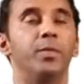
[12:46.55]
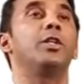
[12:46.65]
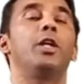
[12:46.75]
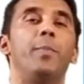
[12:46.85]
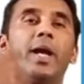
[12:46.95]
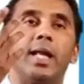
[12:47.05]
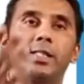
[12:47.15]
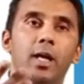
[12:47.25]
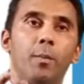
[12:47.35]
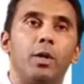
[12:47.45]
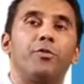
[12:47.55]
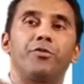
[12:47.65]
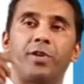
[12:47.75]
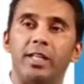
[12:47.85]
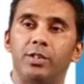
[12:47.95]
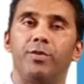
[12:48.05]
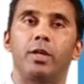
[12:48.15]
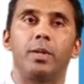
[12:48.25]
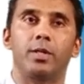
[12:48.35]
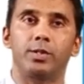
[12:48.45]
Typical example of
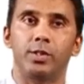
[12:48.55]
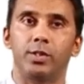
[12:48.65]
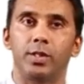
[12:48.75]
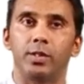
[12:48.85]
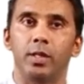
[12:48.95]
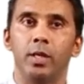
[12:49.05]
transferable resistance.